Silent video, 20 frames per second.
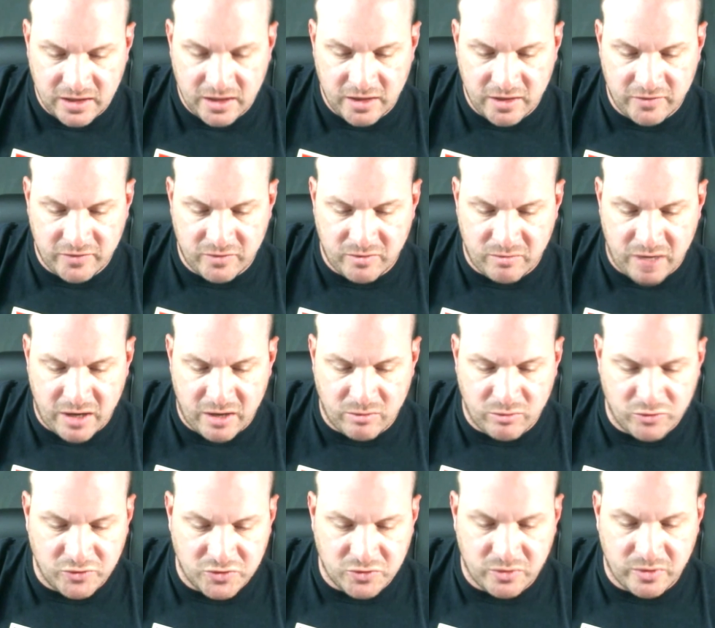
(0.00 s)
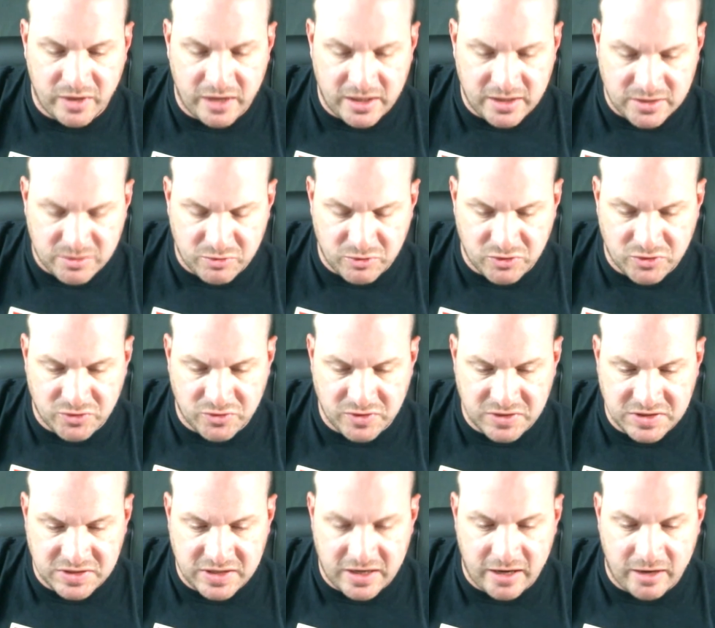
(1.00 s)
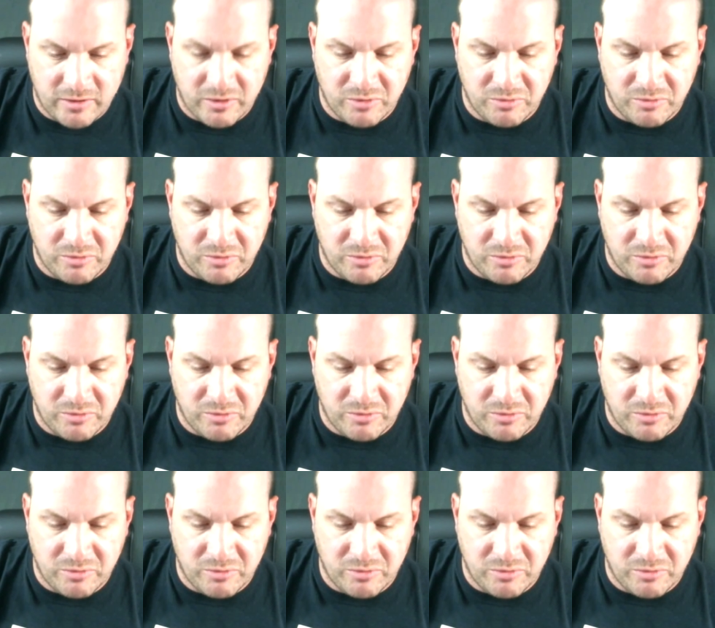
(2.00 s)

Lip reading: If the model moves away, smokescreen is there.